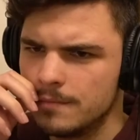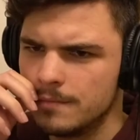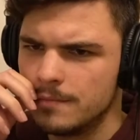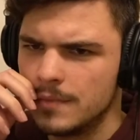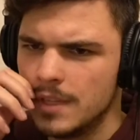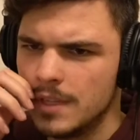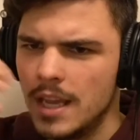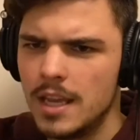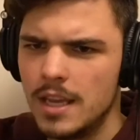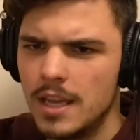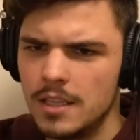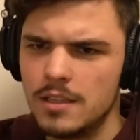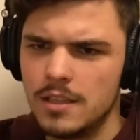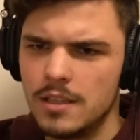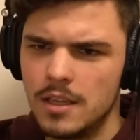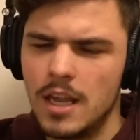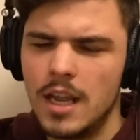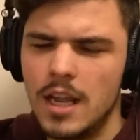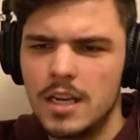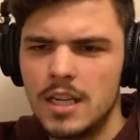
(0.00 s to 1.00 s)
Yeah,
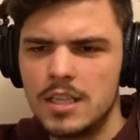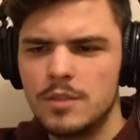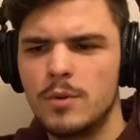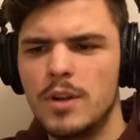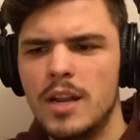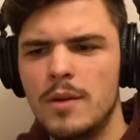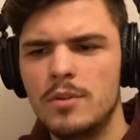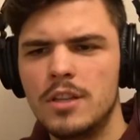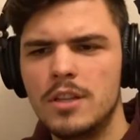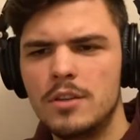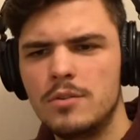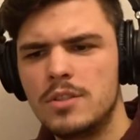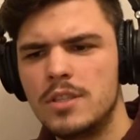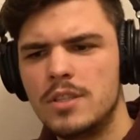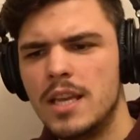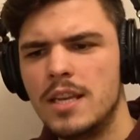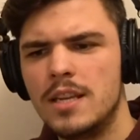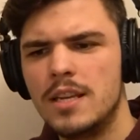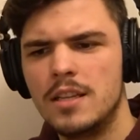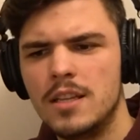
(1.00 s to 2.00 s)
that's what I wanted to
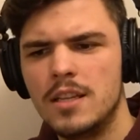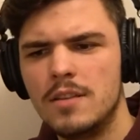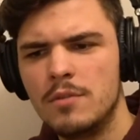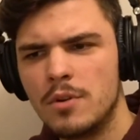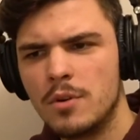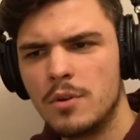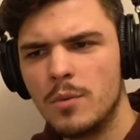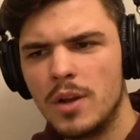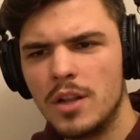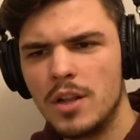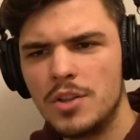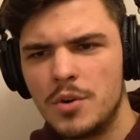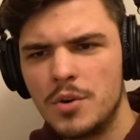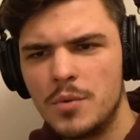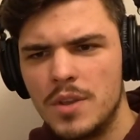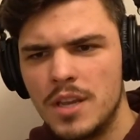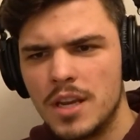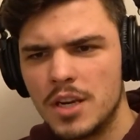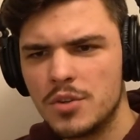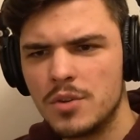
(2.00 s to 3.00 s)
say, that even on Welder,
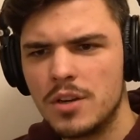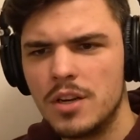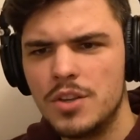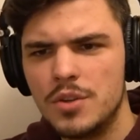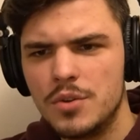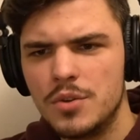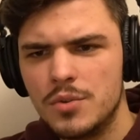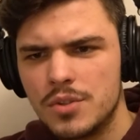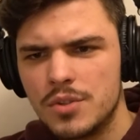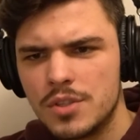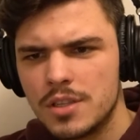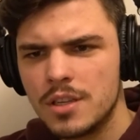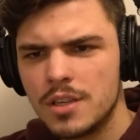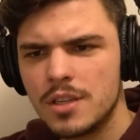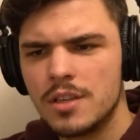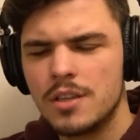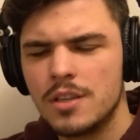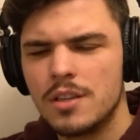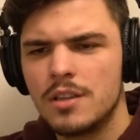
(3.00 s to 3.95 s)
we actually used